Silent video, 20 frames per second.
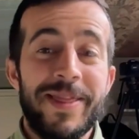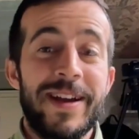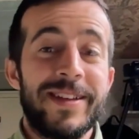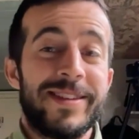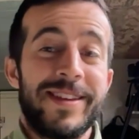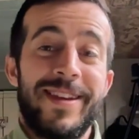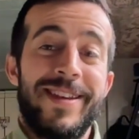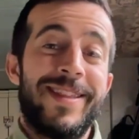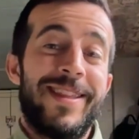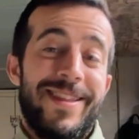
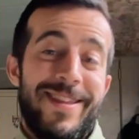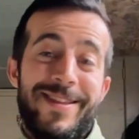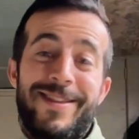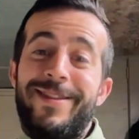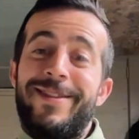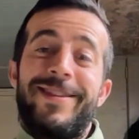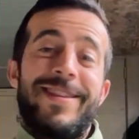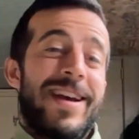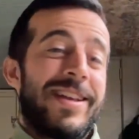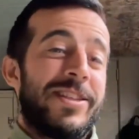that's
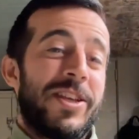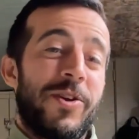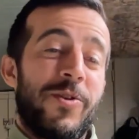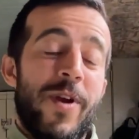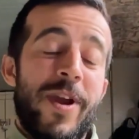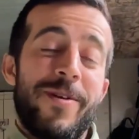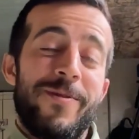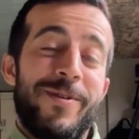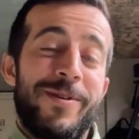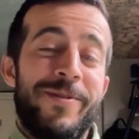that's a
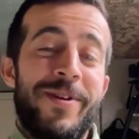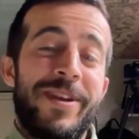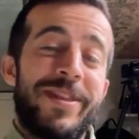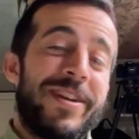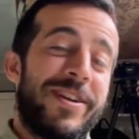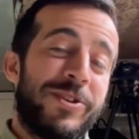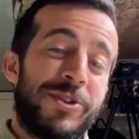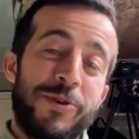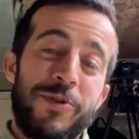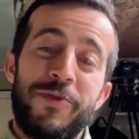great one right
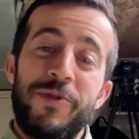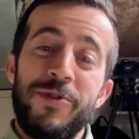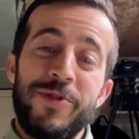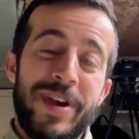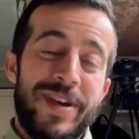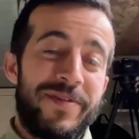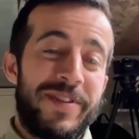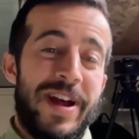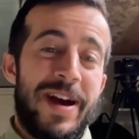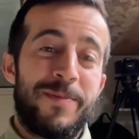there. So if you
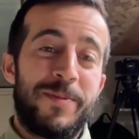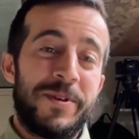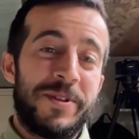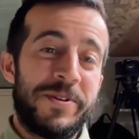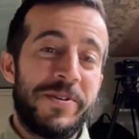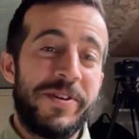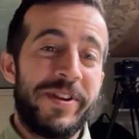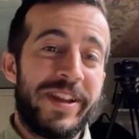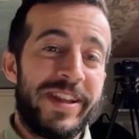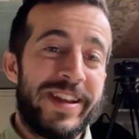have an
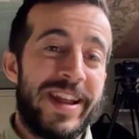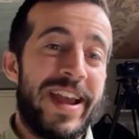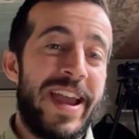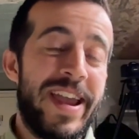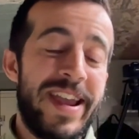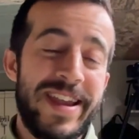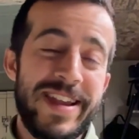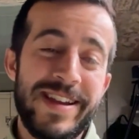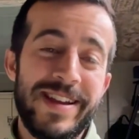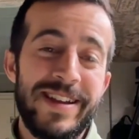opportunity to
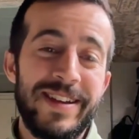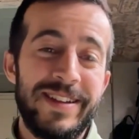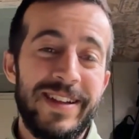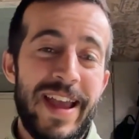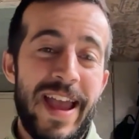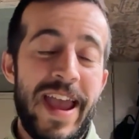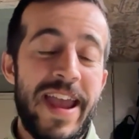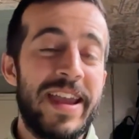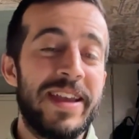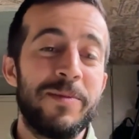hang
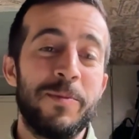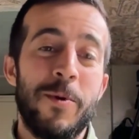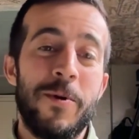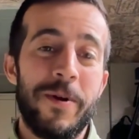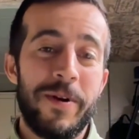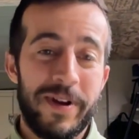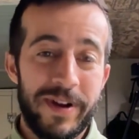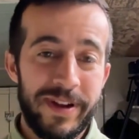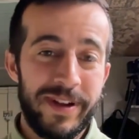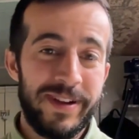
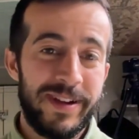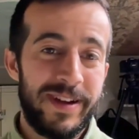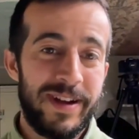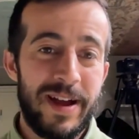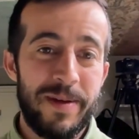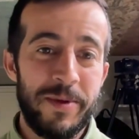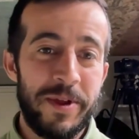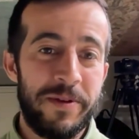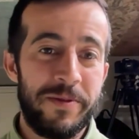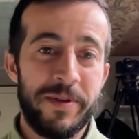more. I mean,